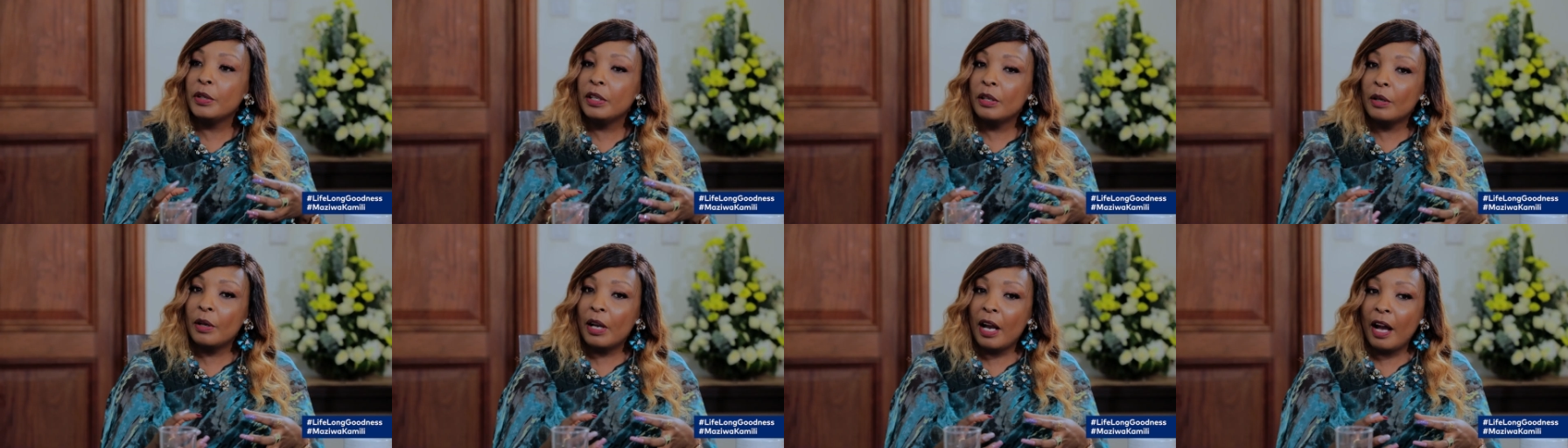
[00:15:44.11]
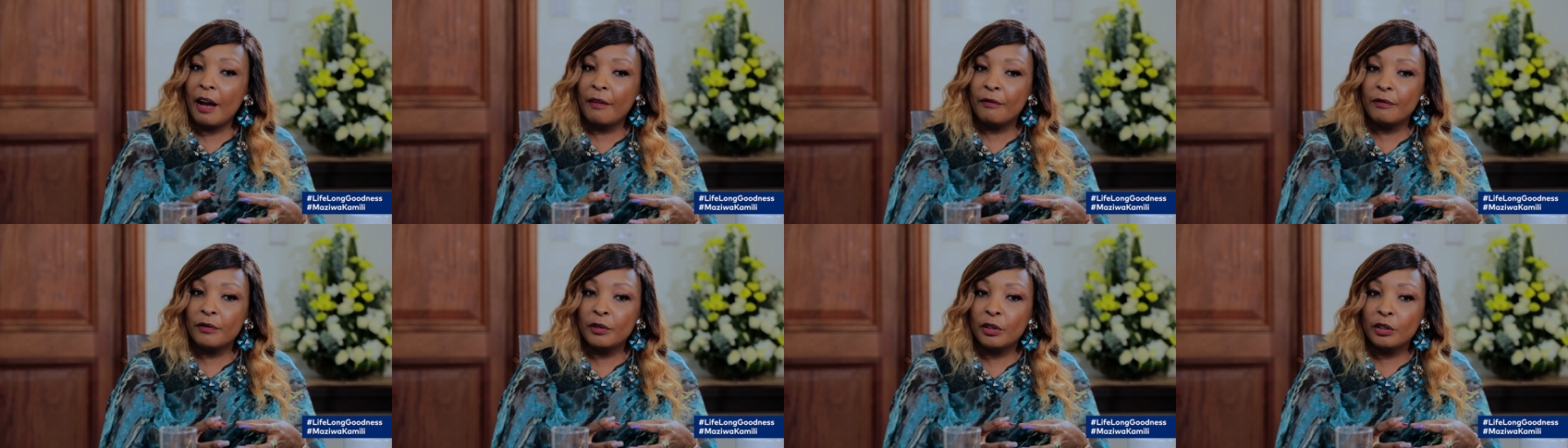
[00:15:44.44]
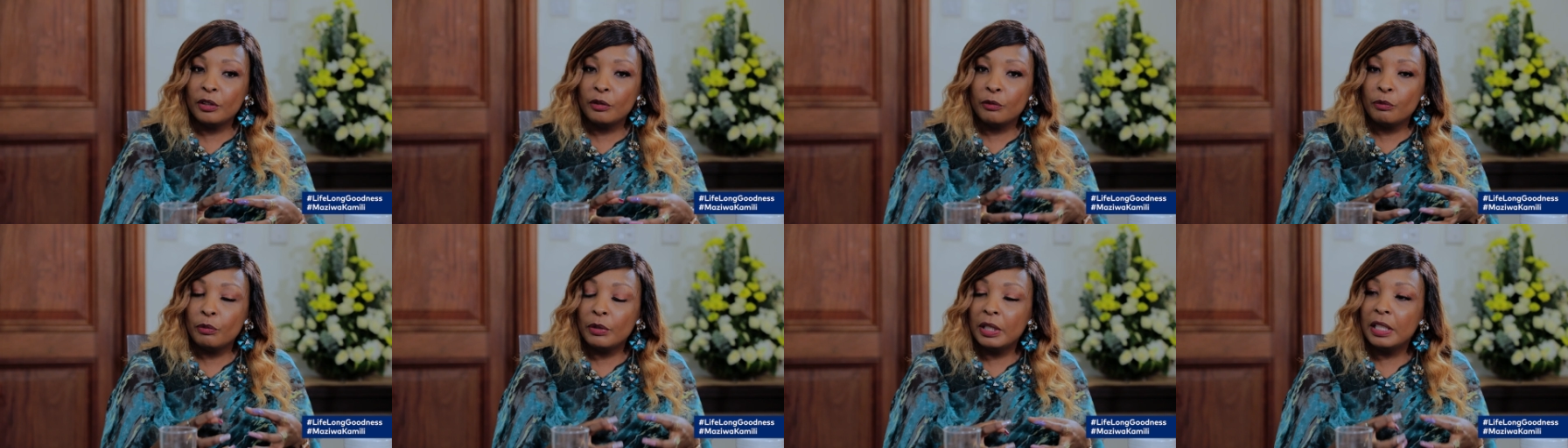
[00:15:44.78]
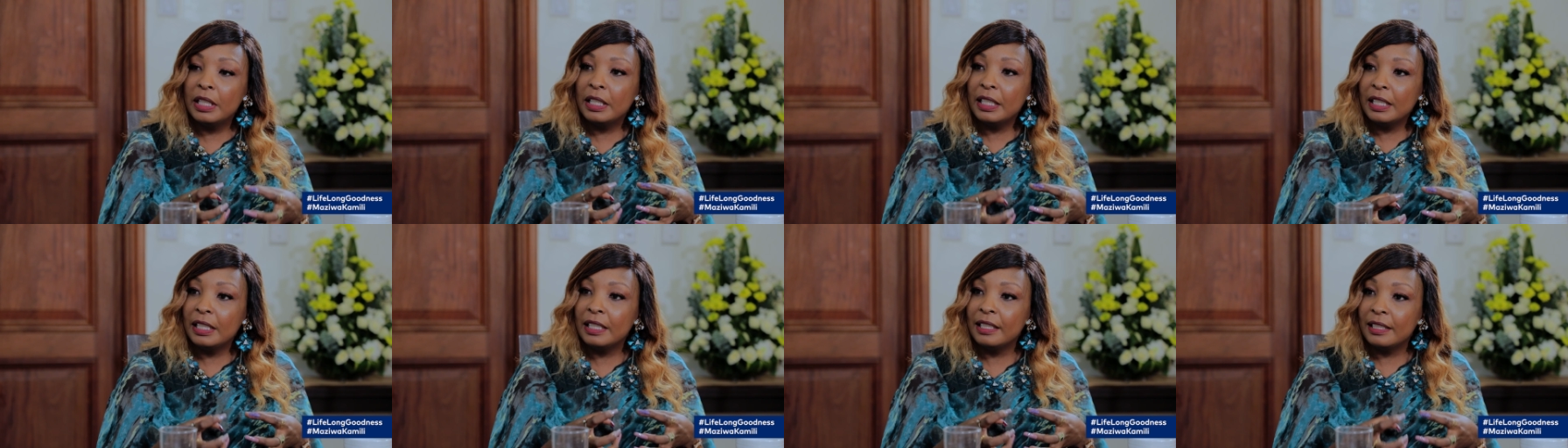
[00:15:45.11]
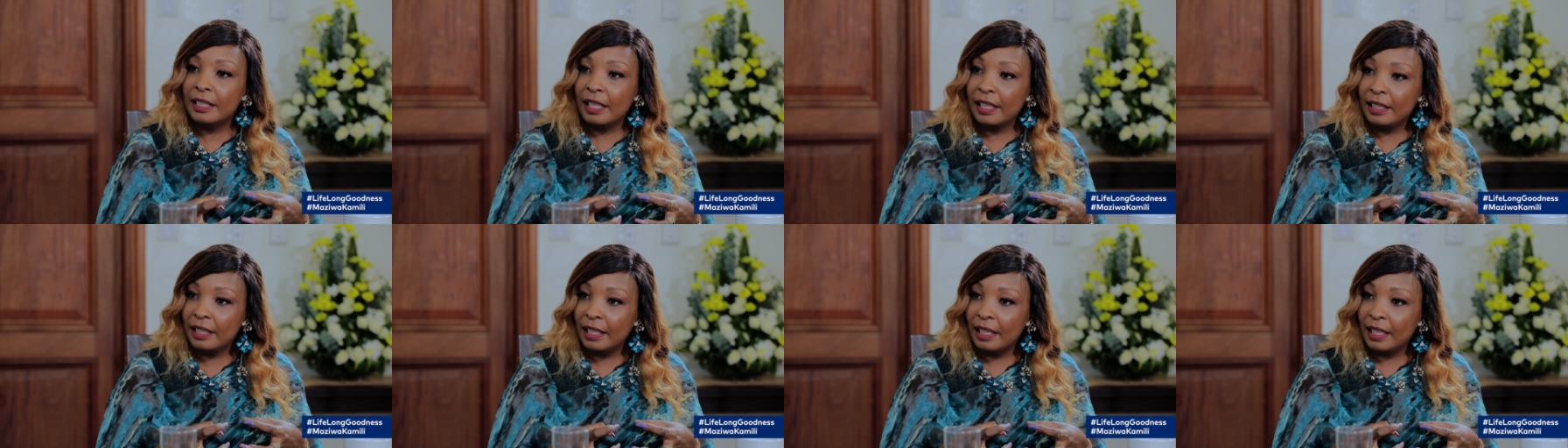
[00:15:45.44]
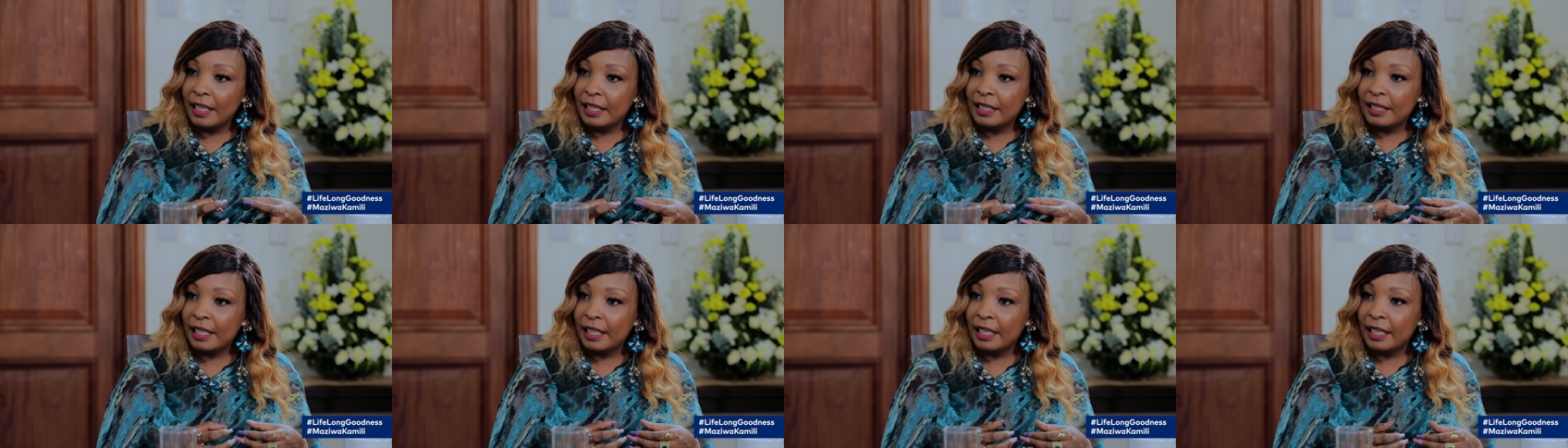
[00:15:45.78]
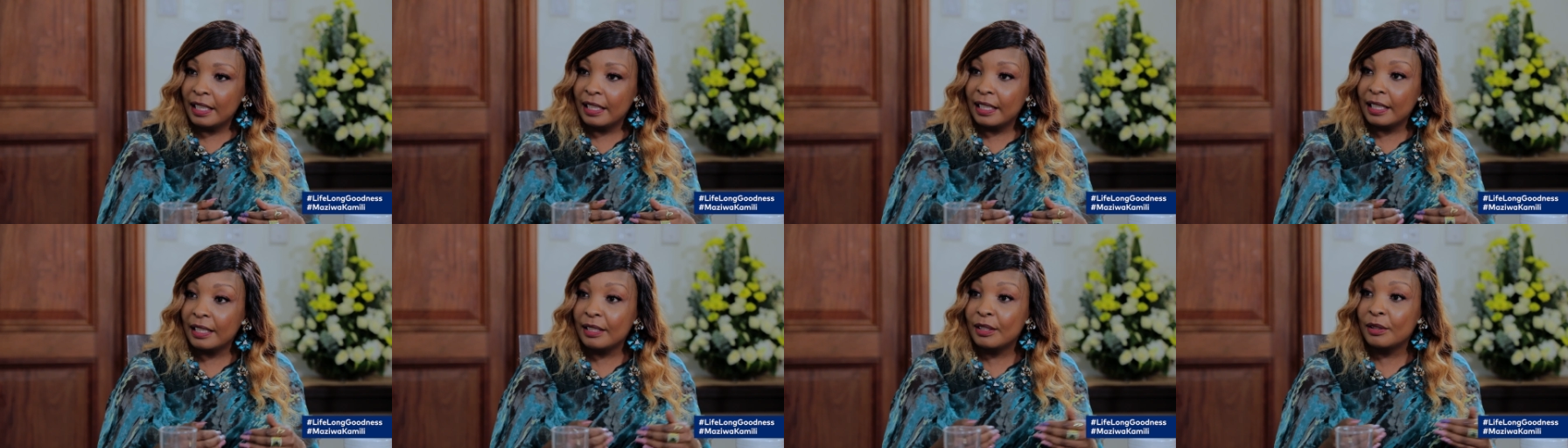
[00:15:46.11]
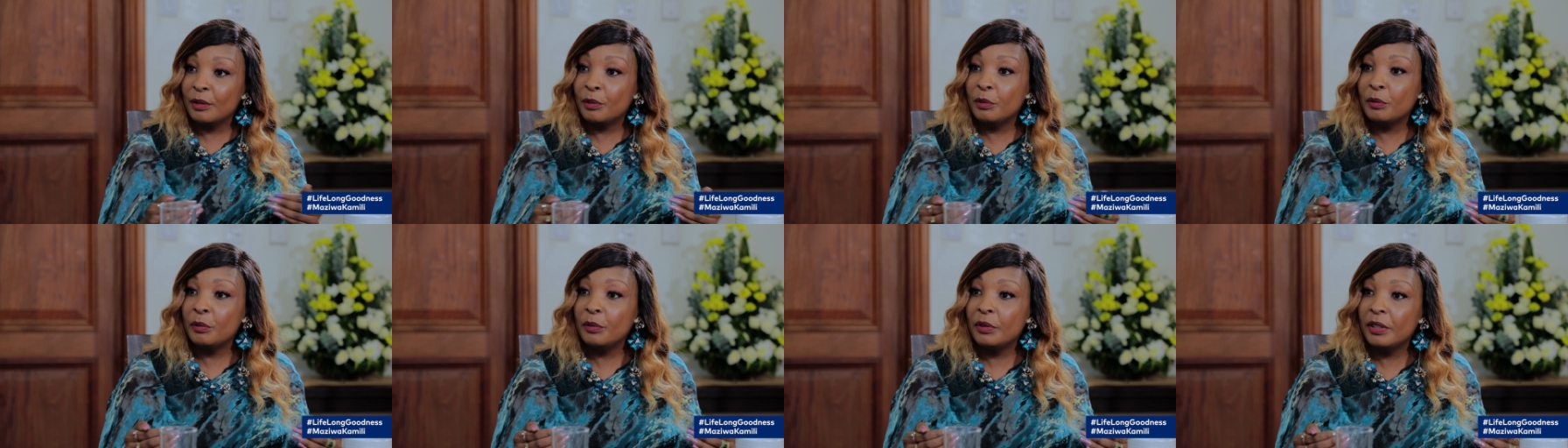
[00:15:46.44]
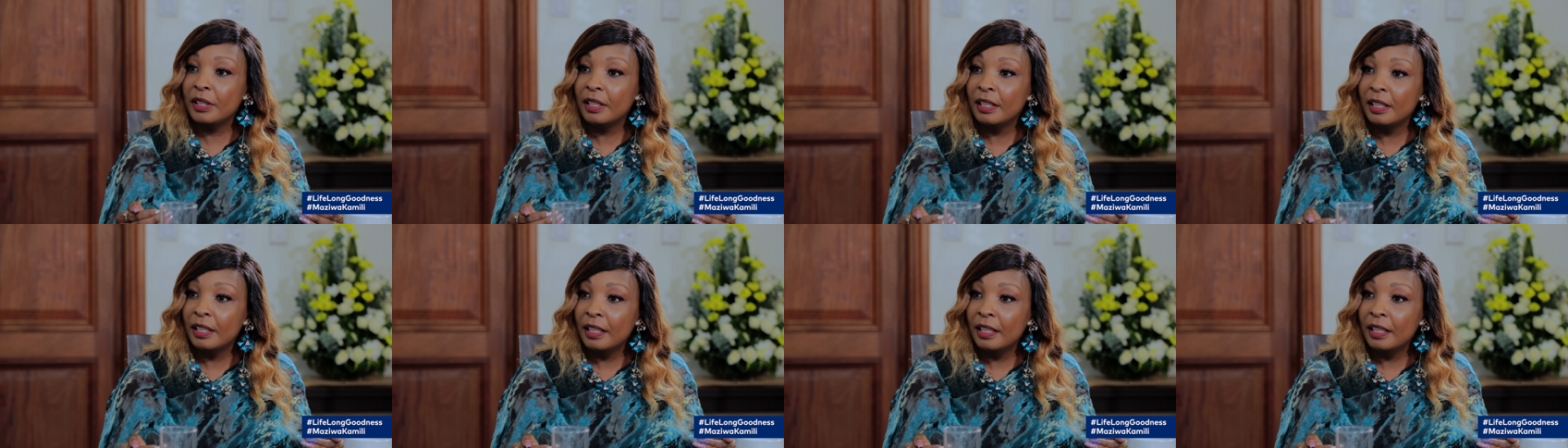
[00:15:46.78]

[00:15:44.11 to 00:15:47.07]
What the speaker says: we have not really internalized and understood.